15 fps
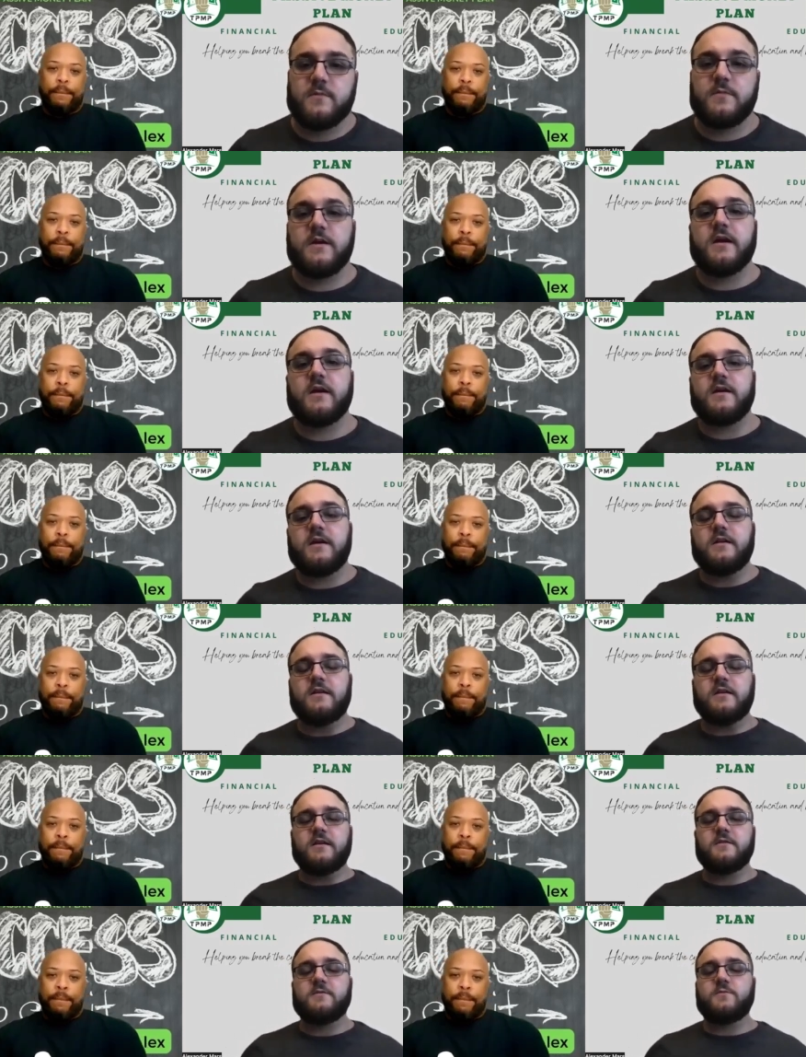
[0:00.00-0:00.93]
Speaker 1: But yeah,
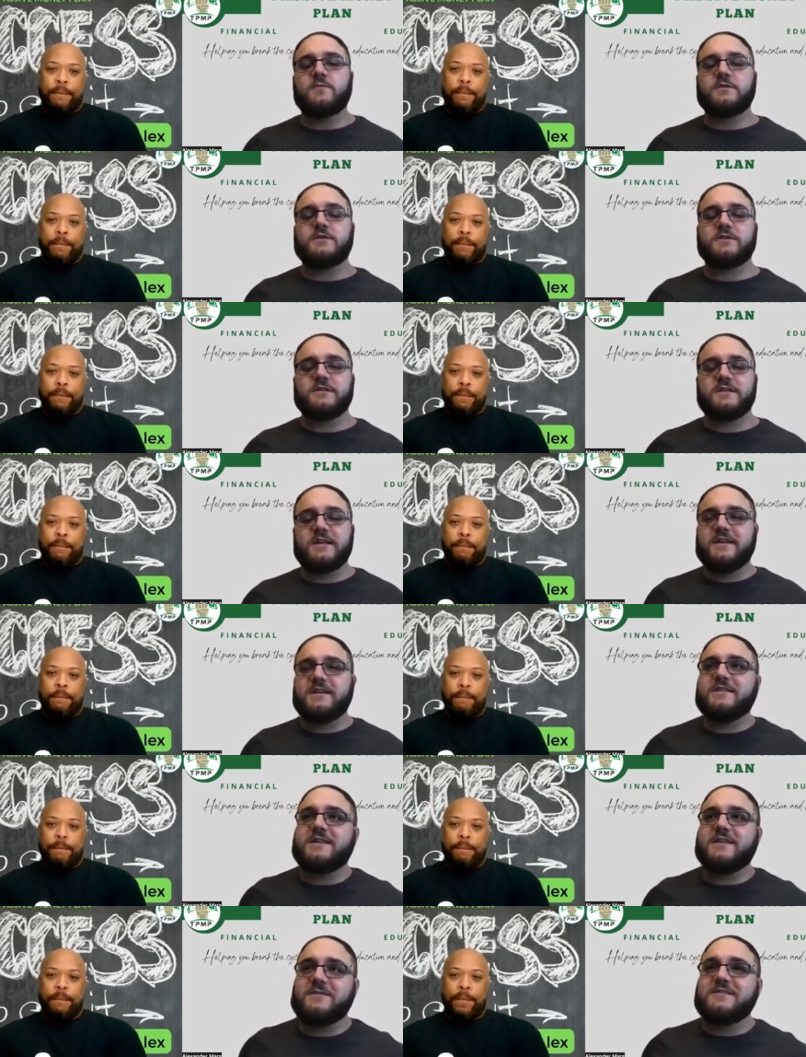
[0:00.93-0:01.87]
and what you're
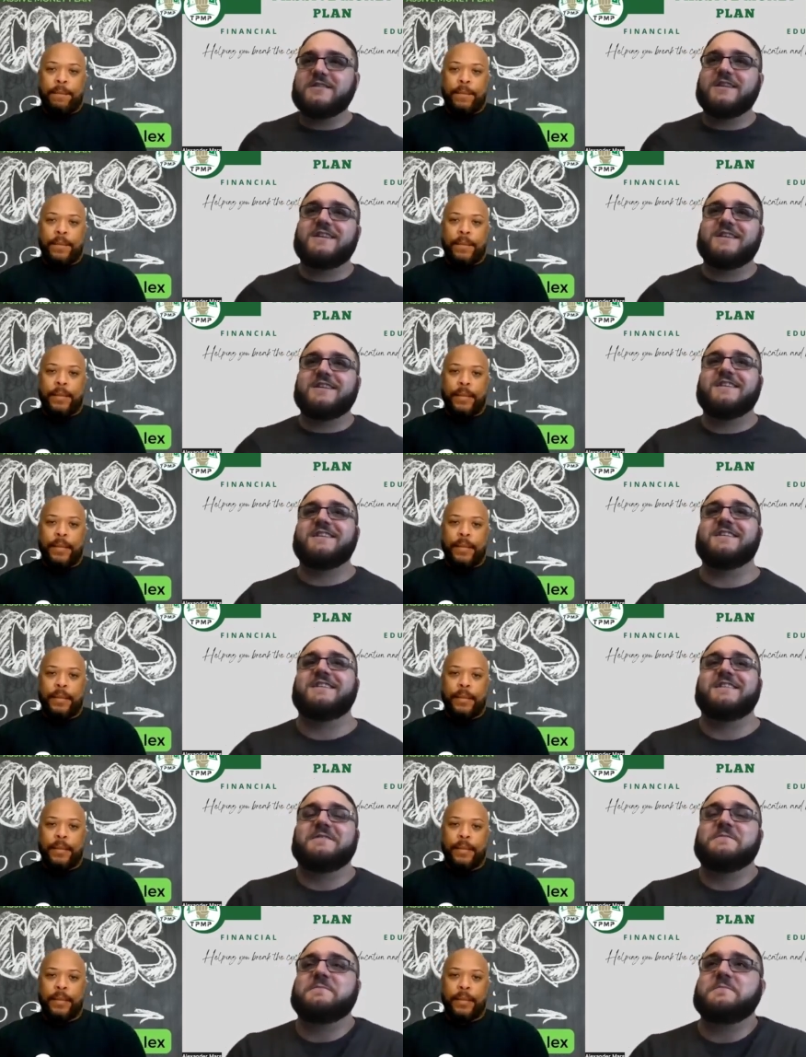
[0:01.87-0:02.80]
saying sounds like
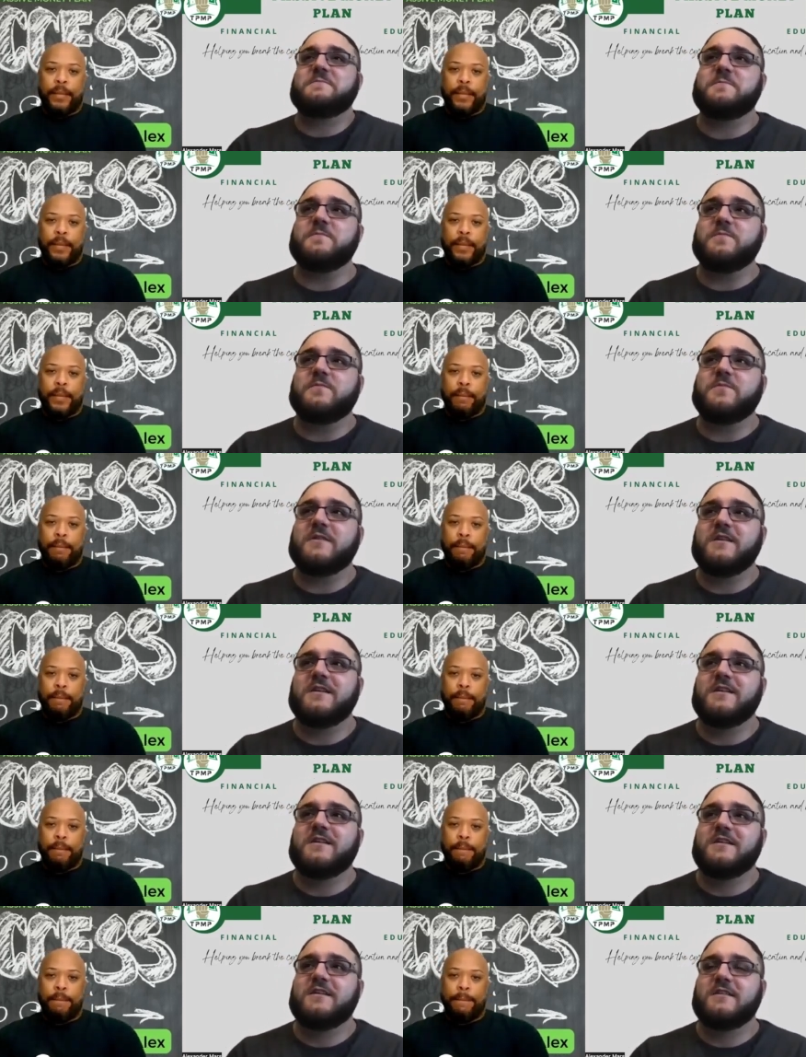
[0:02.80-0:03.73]
uh
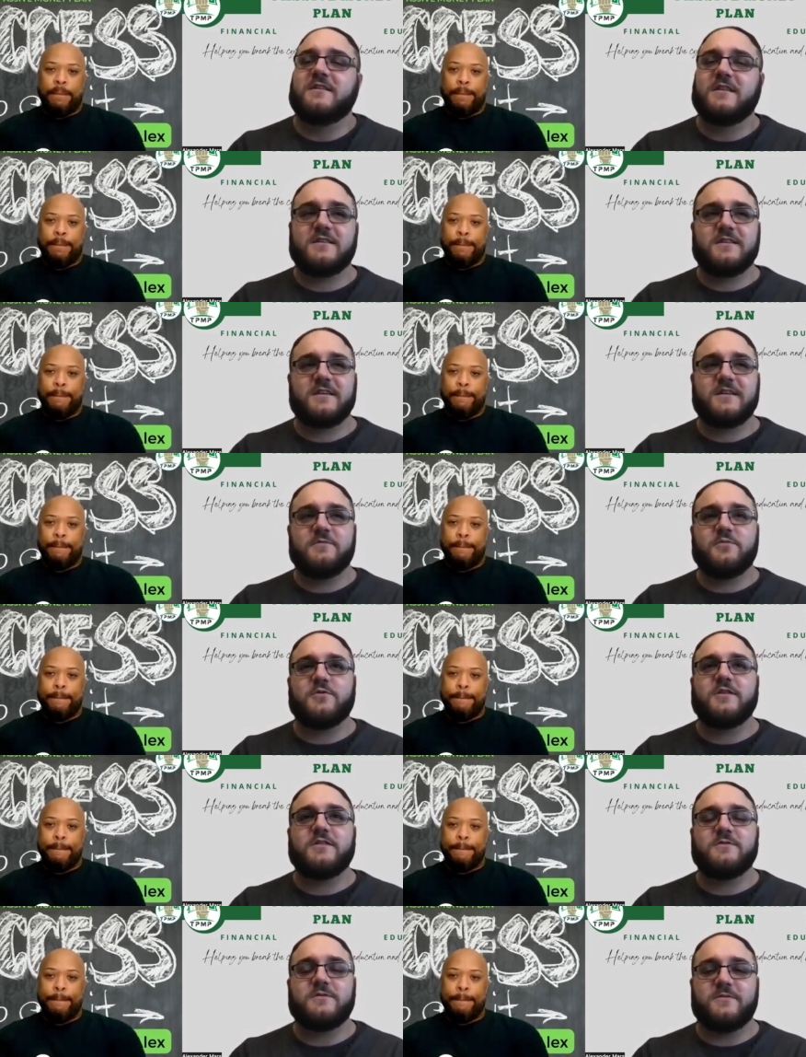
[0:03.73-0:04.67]
not to give
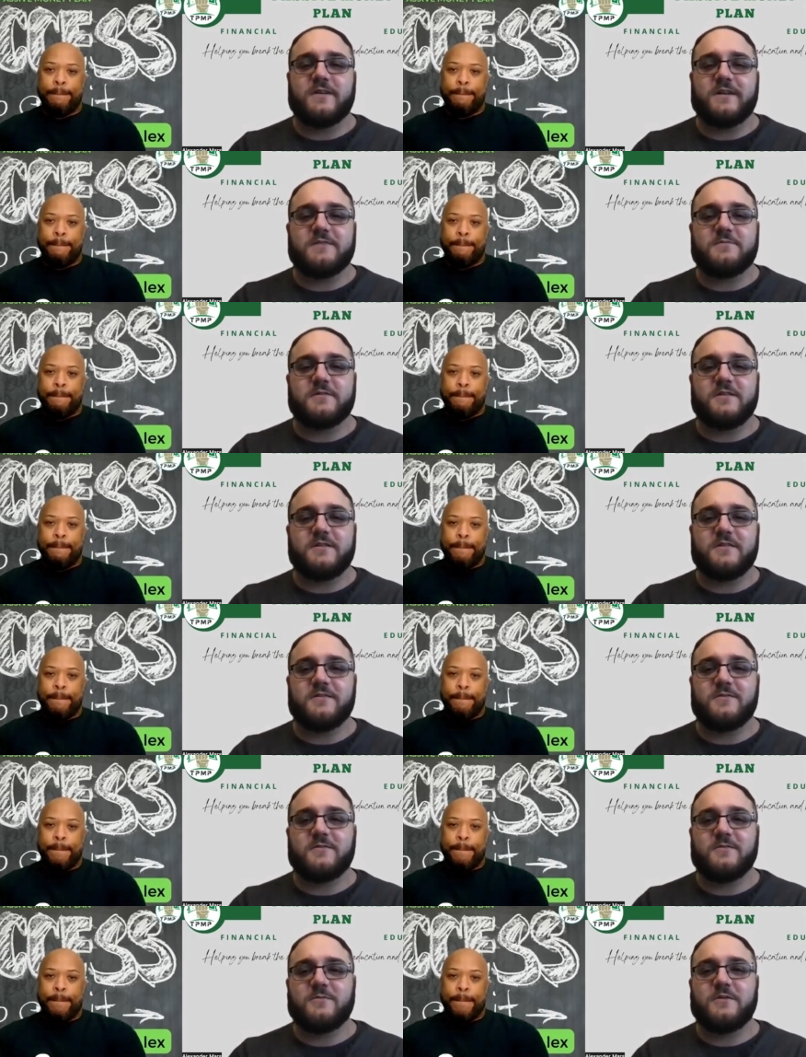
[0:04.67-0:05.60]
parental advice but
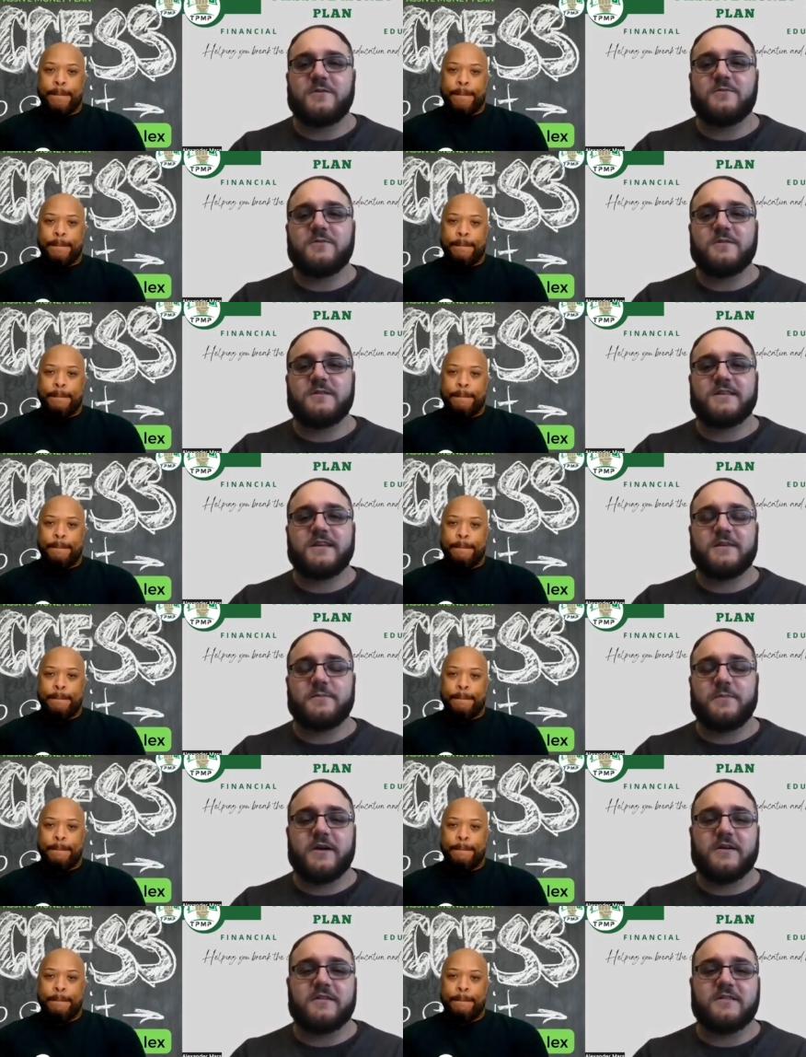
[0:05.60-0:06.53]
you what you always say to
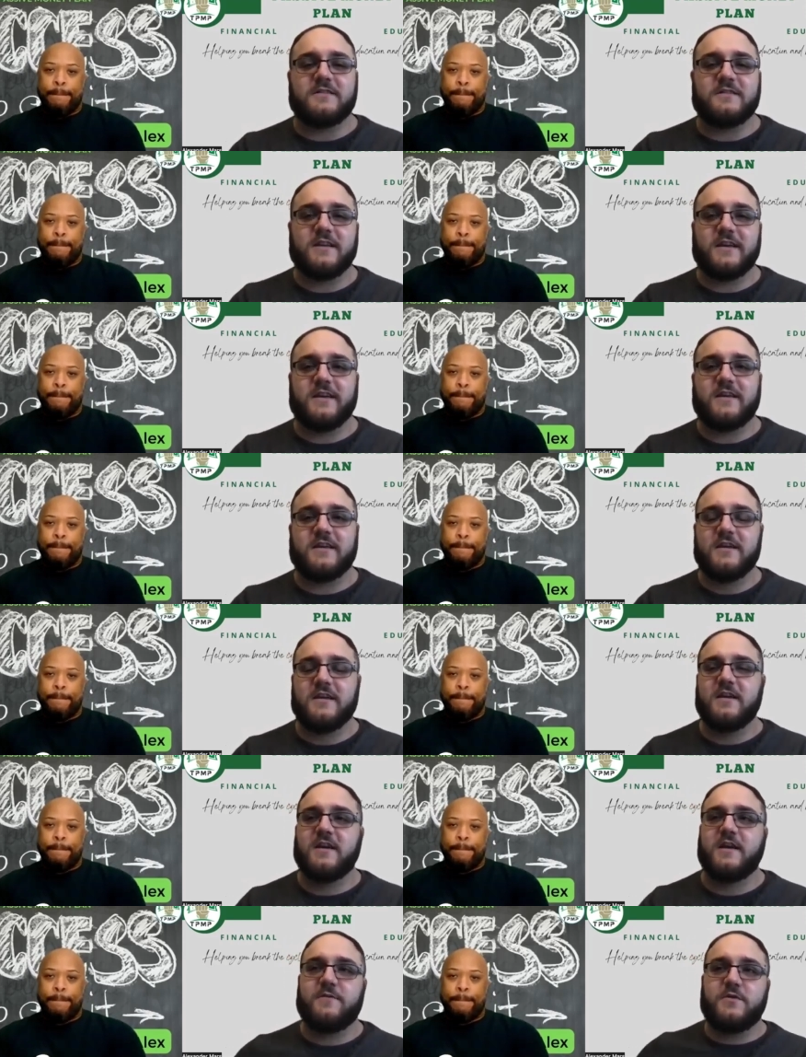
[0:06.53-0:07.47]
parents like
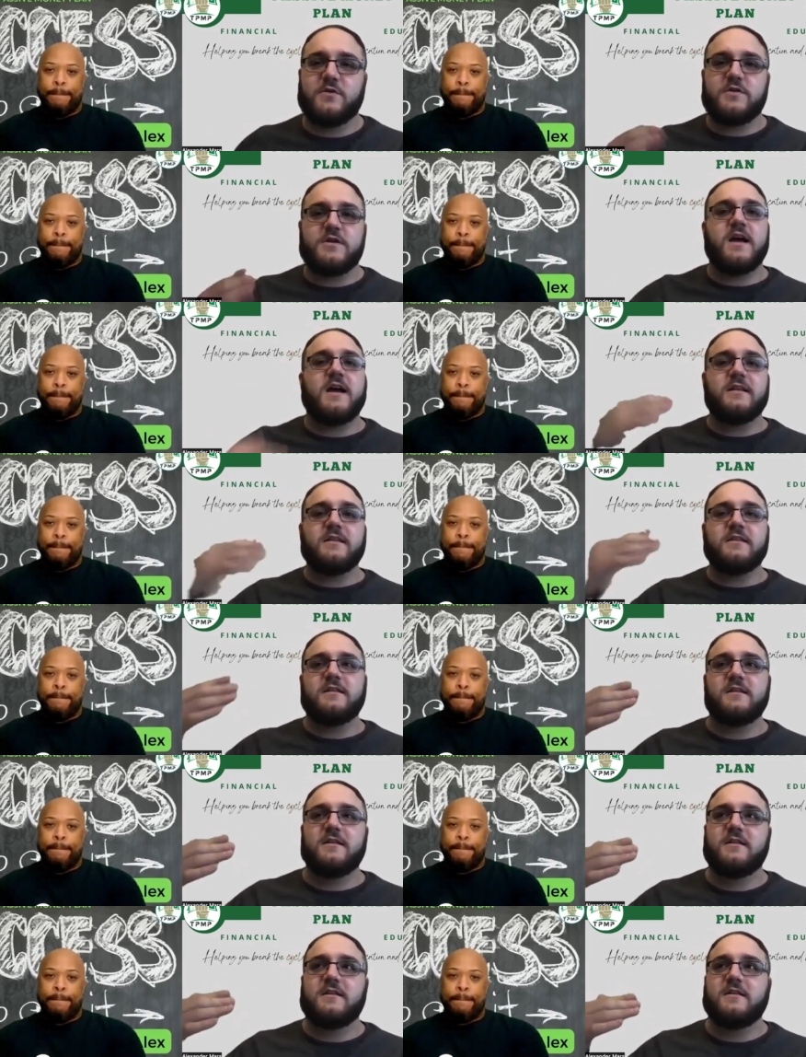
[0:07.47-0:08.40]
if you're not
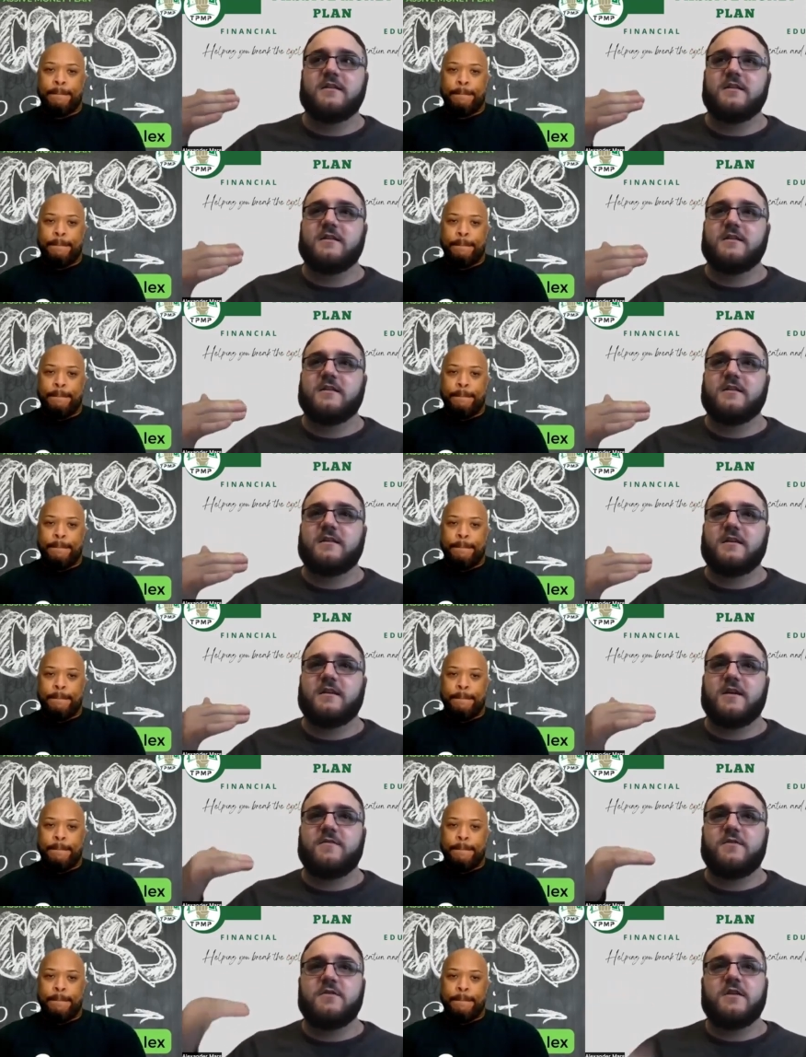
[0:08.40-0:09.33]
if you're